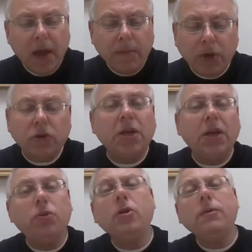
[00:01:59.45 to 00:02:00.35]
because he
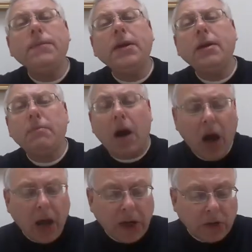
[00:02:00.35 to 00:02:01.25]
put me in
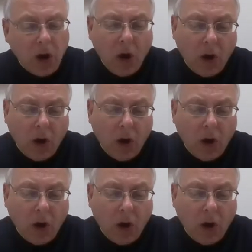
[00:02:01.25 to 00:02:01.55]
mind